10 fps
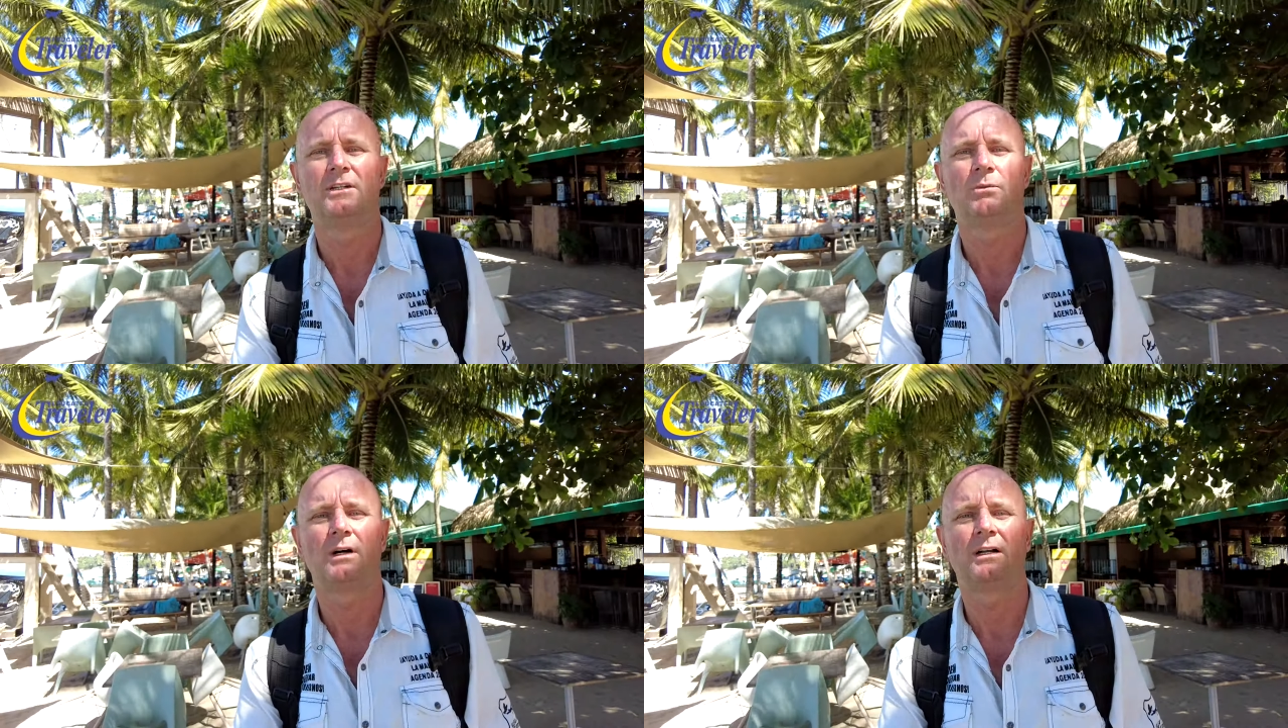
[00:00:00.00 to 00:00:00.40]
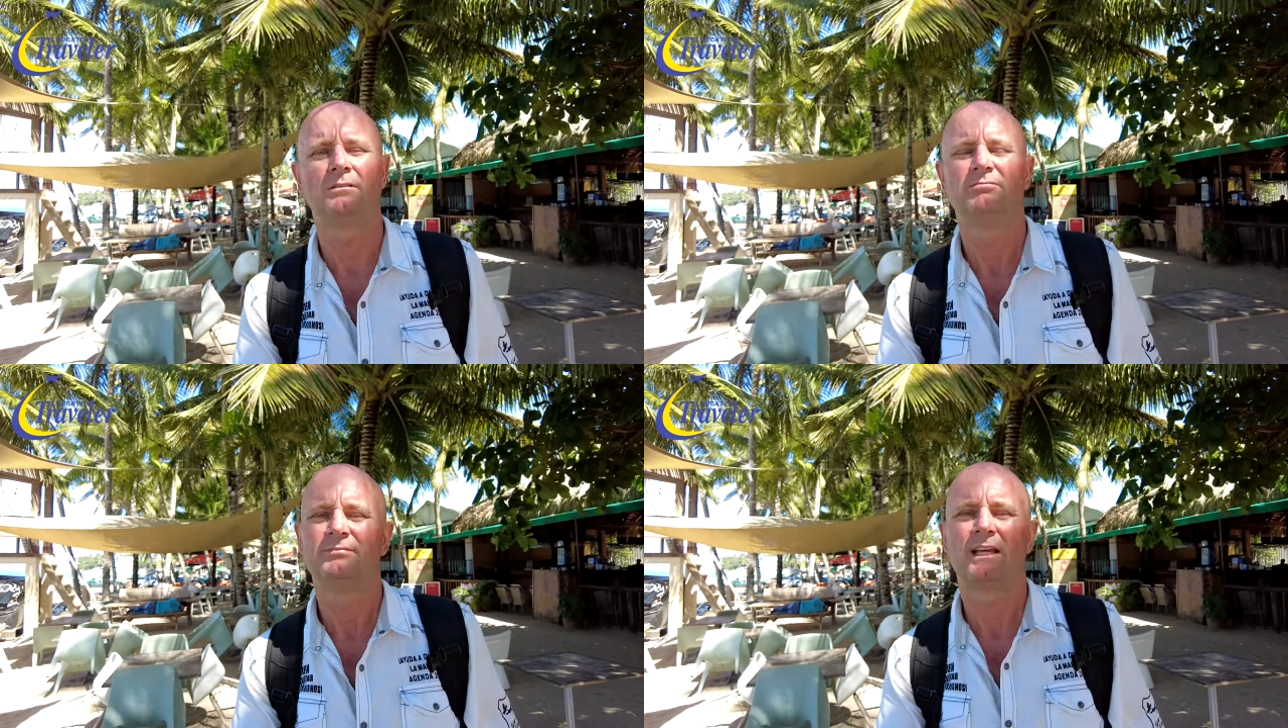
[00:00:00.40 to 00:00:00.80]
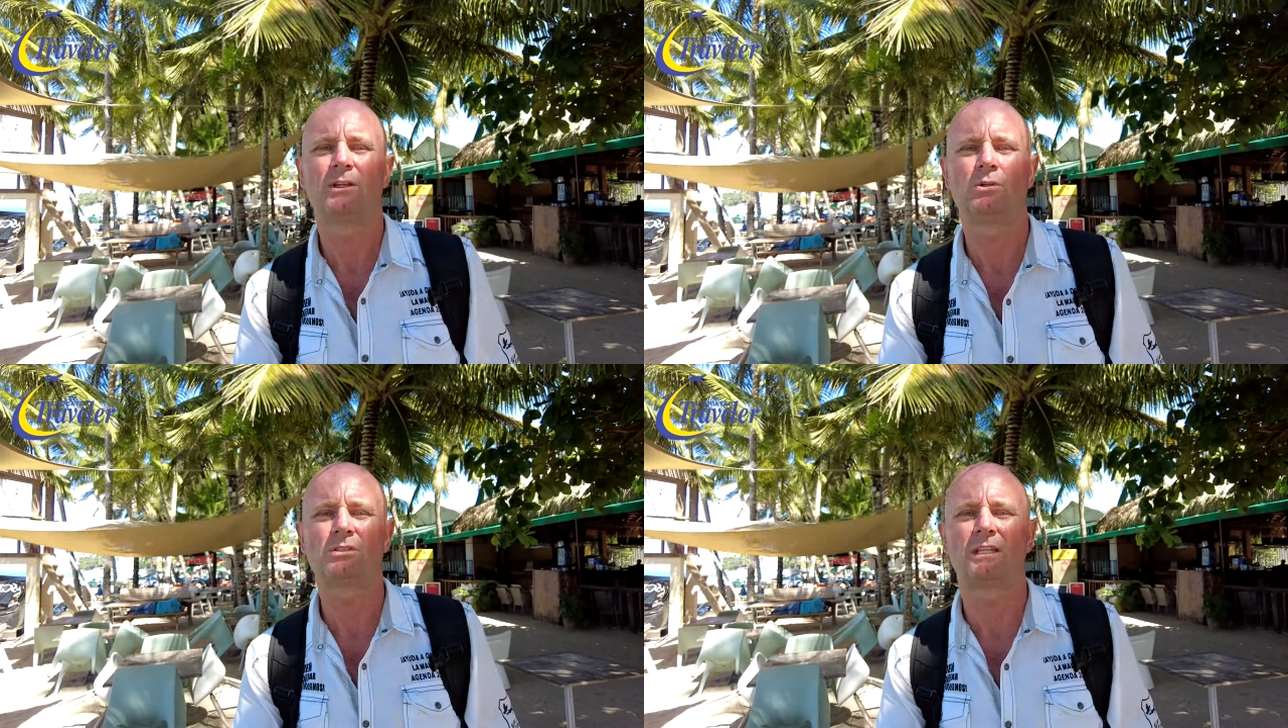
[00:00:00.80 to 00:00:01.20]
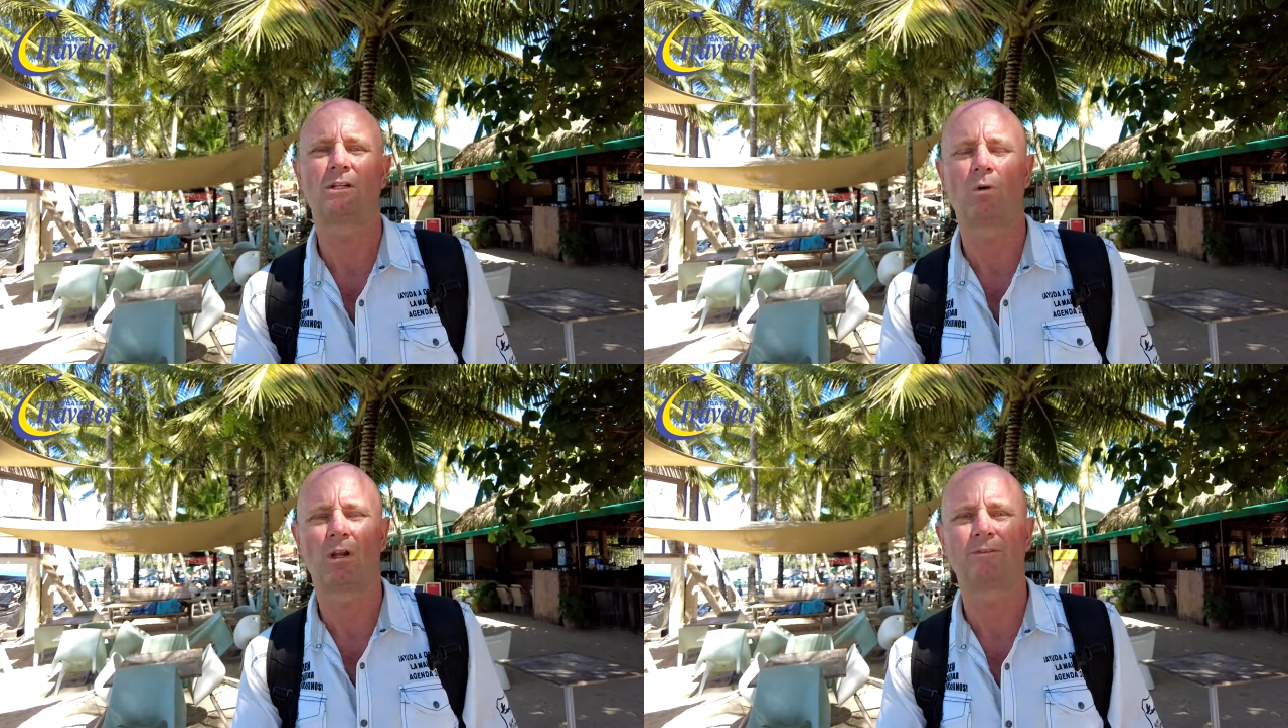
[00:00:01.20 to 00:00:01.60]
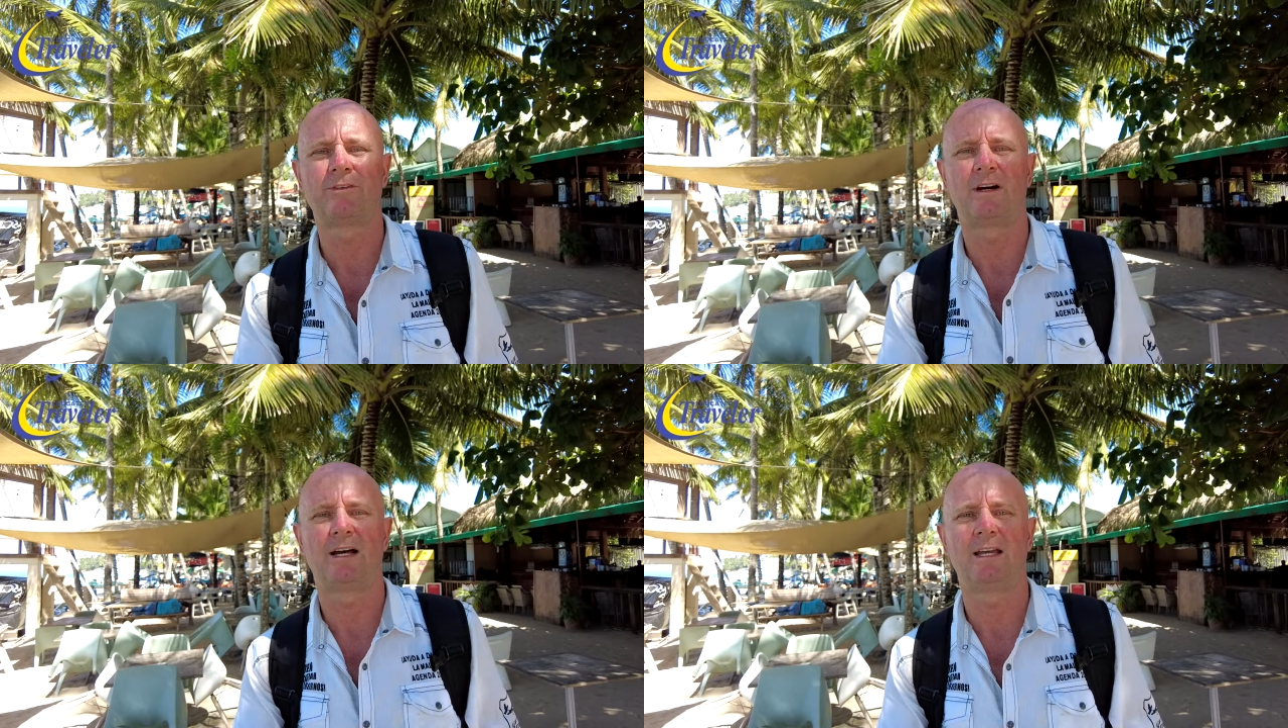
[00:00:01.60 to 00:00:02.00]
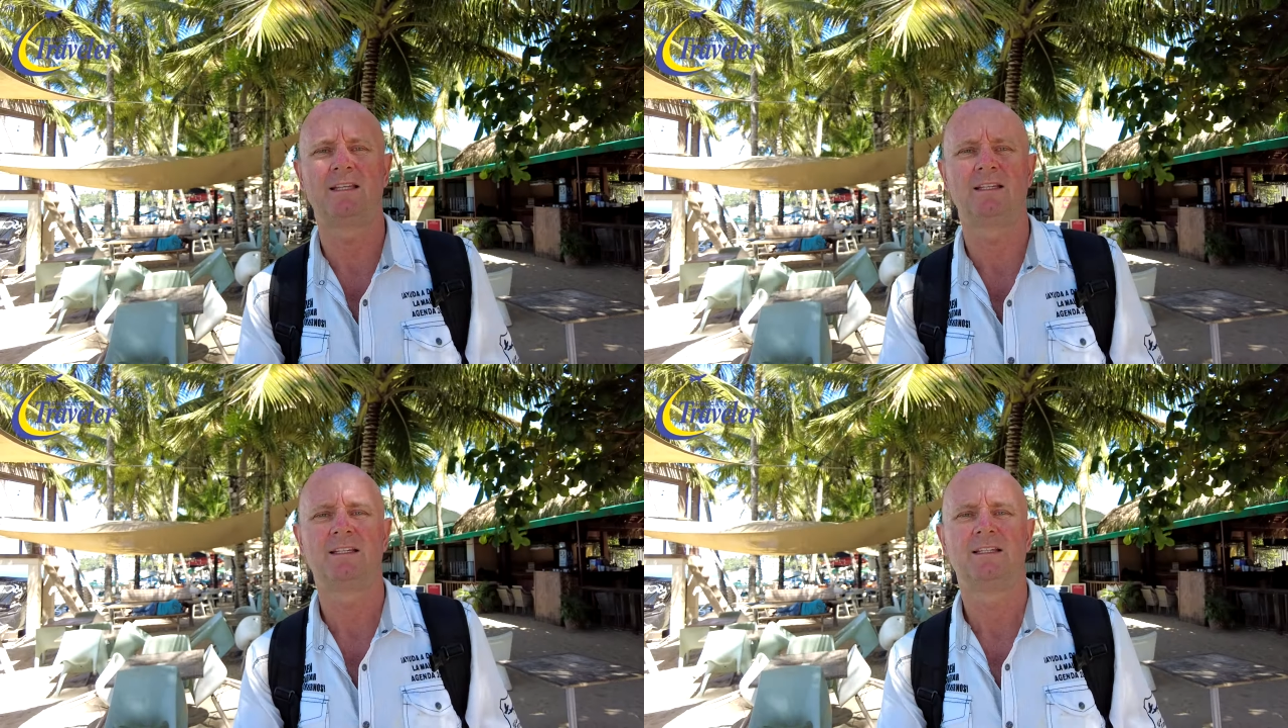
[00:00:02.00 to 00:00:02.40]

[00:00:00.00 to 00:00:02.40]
well, they're usually qualified